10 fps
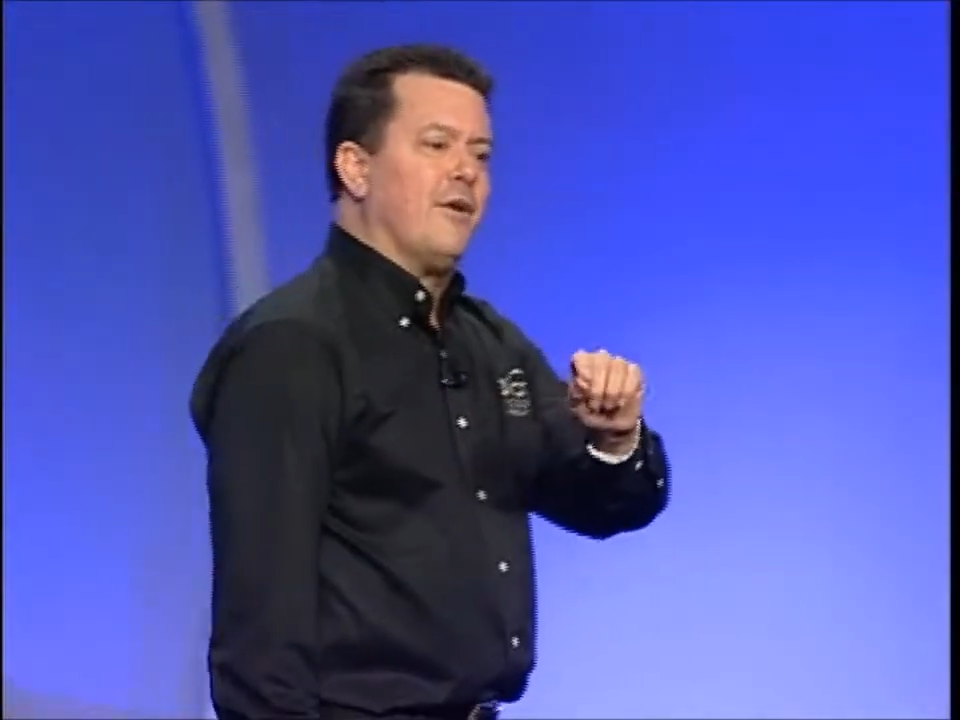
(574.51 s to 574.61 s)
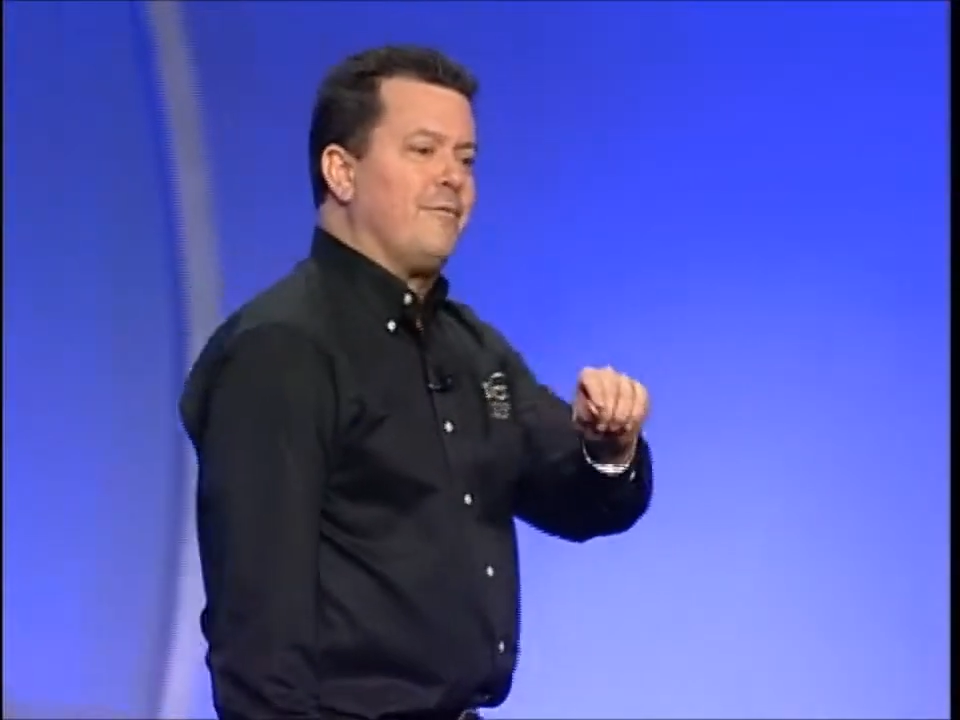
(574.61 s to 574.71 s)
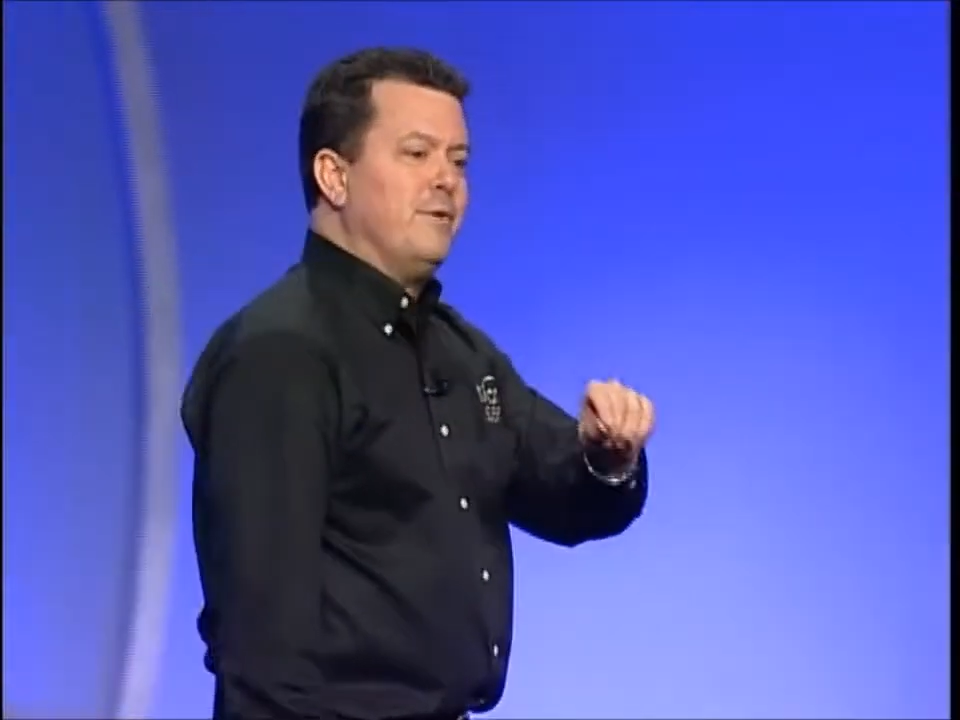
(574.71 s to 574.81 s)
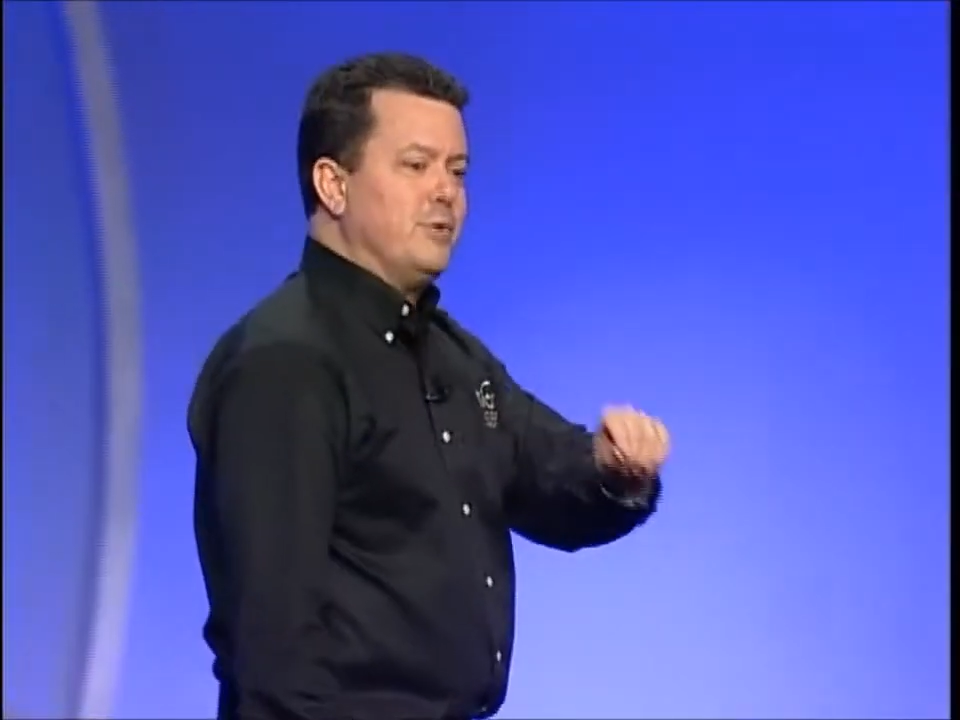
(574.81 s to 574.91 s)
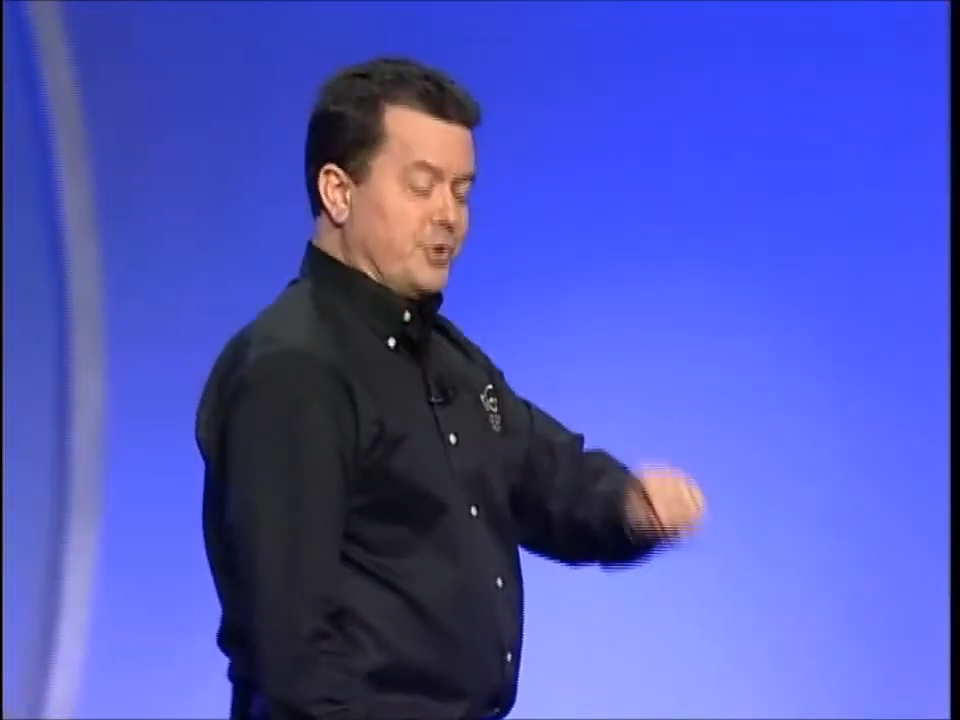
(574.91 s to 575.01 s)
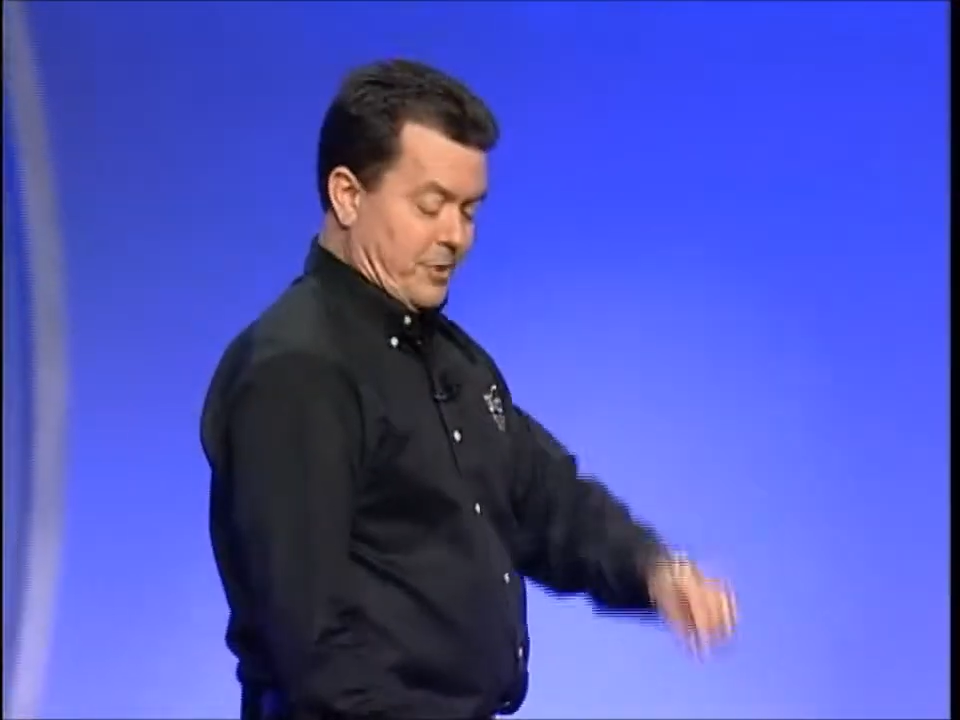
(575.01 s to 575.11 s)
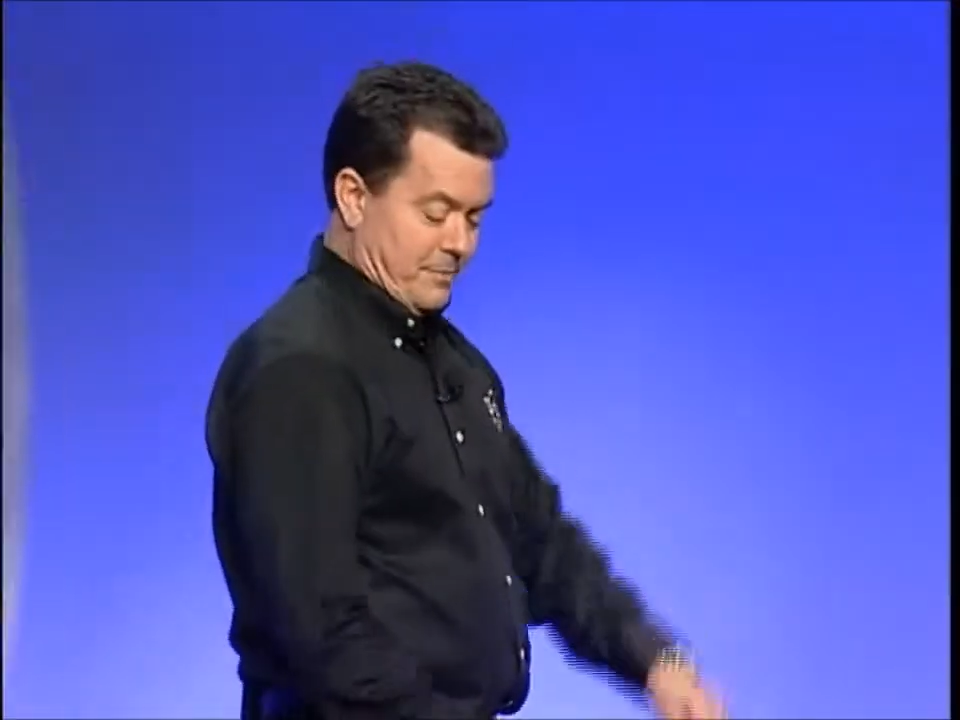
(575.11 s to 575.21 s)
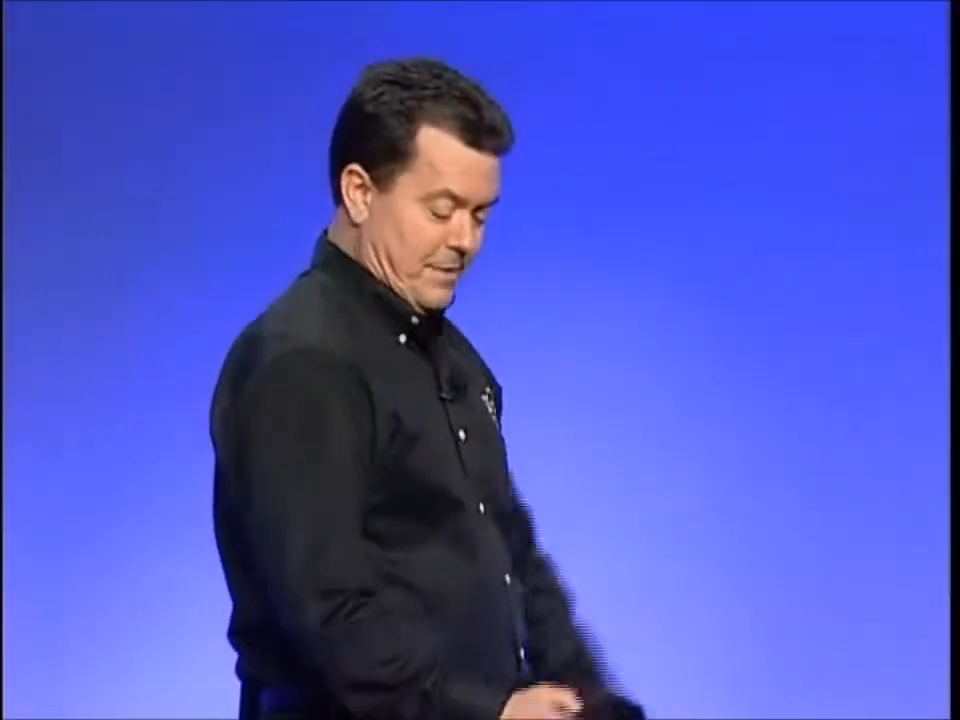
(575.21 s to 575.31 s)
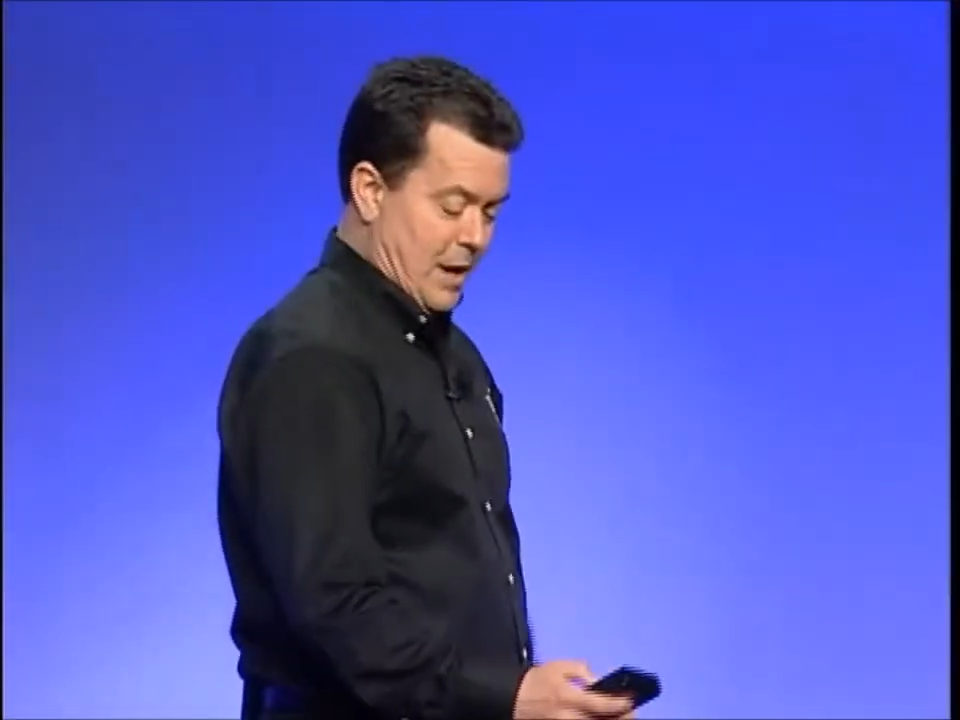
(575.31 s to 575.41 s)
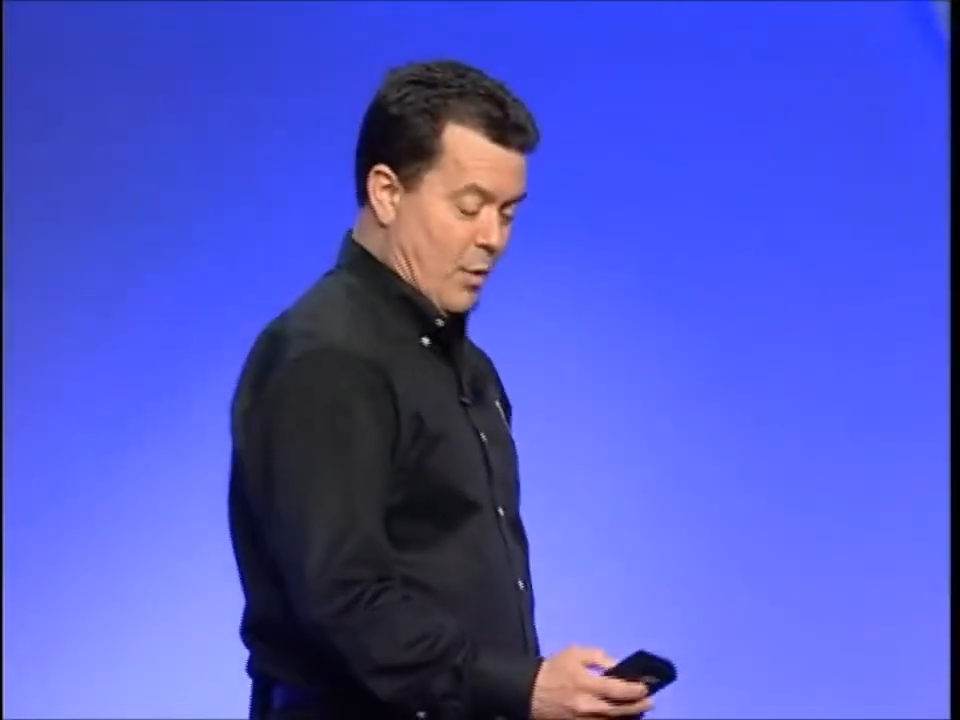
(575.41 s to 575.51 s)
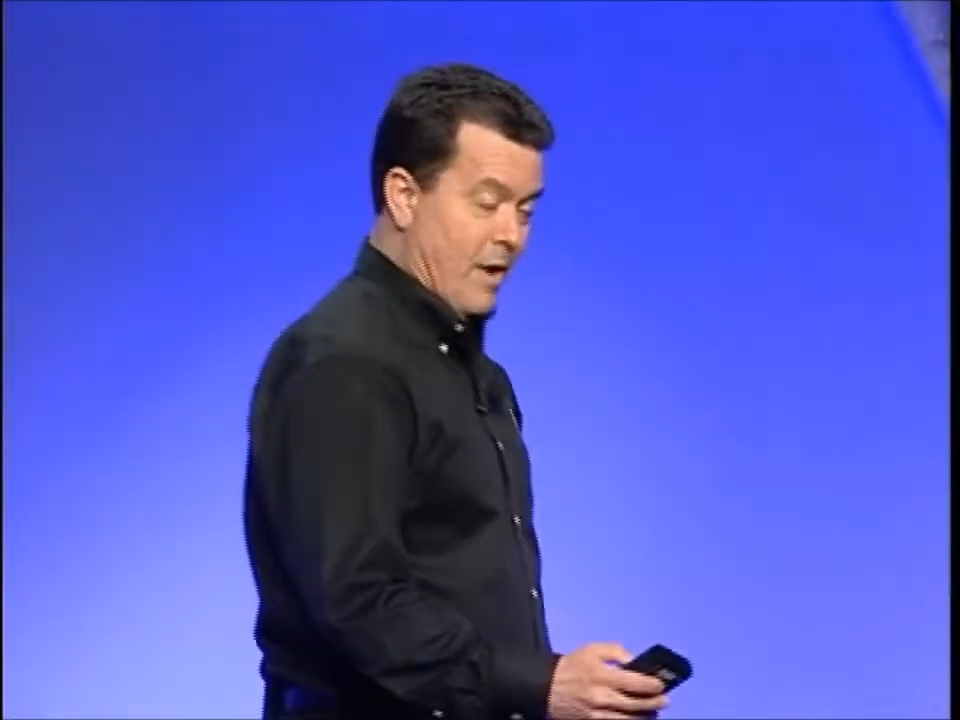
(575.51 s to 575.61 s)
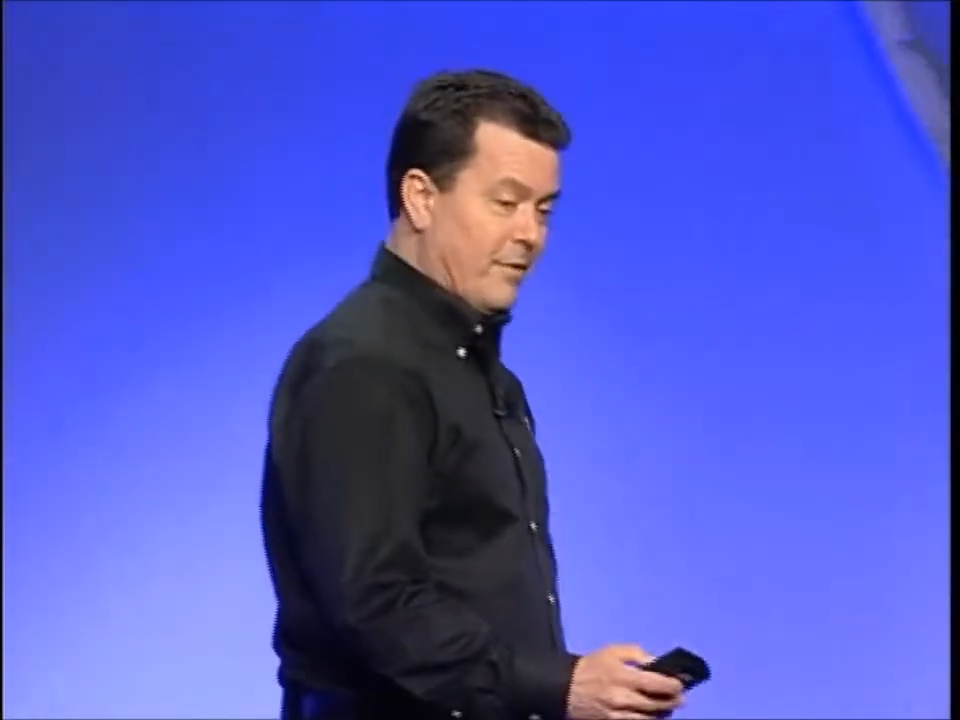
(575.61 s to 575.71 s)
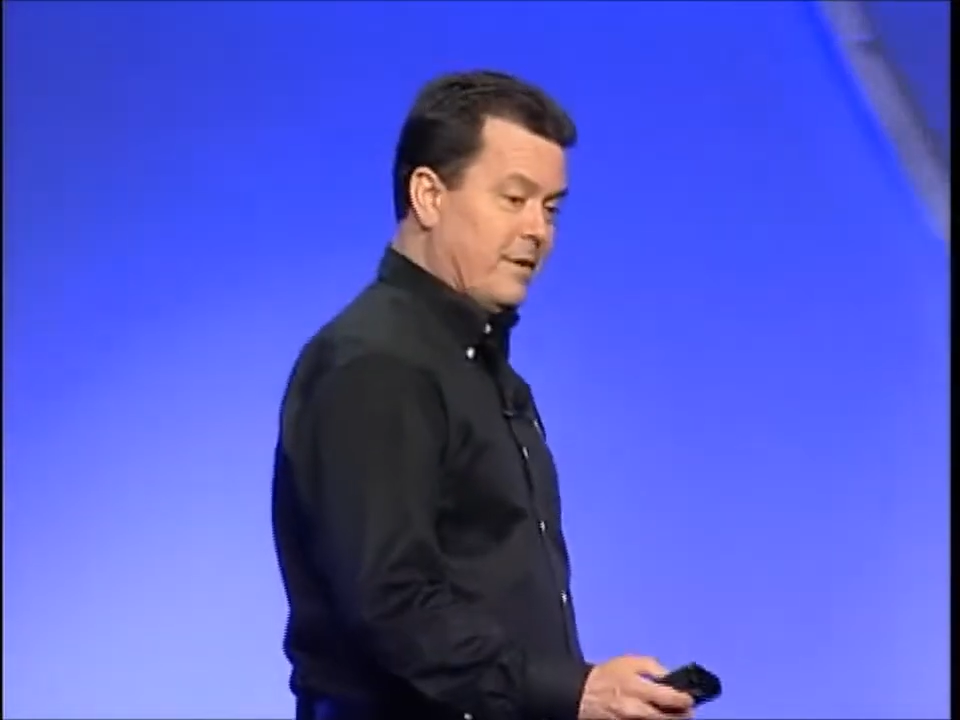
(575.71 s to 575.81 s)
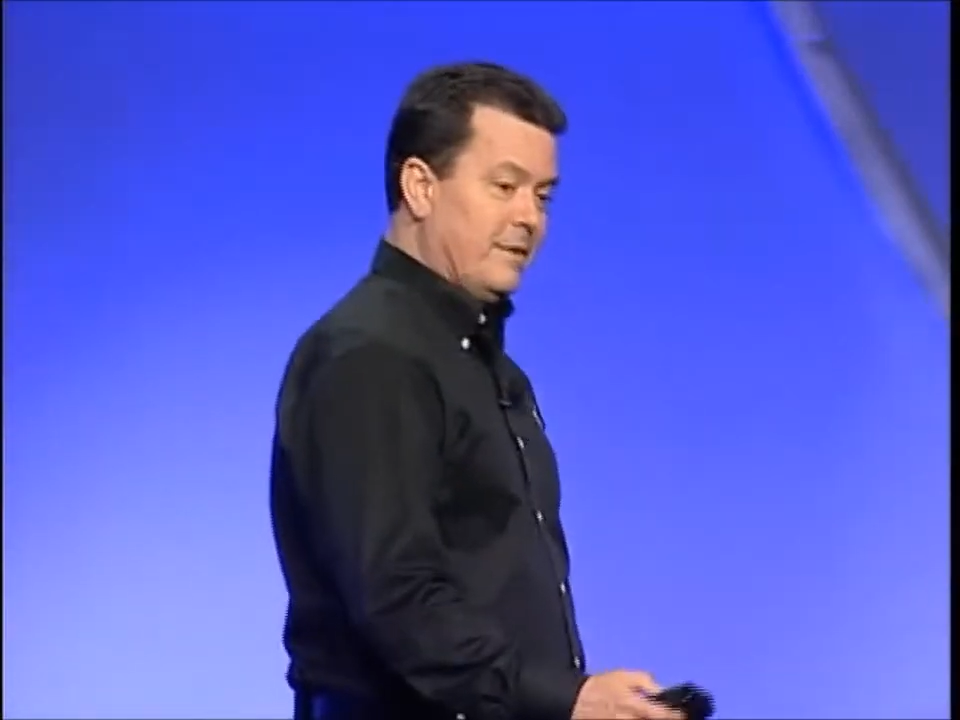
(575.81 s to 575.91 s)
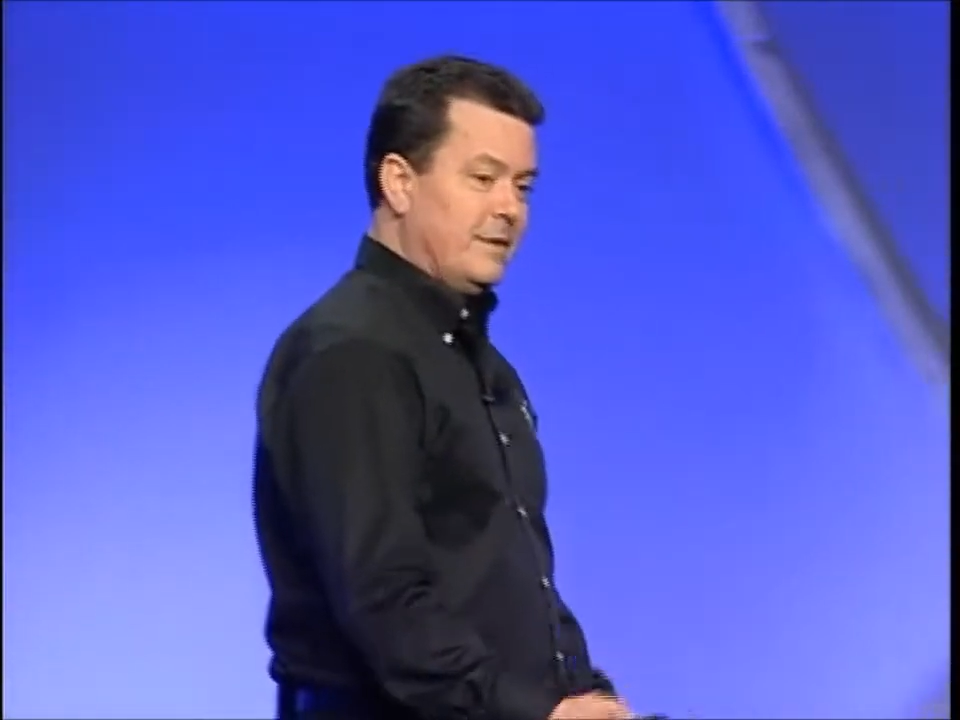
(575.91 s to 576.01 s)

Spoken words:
our future, however.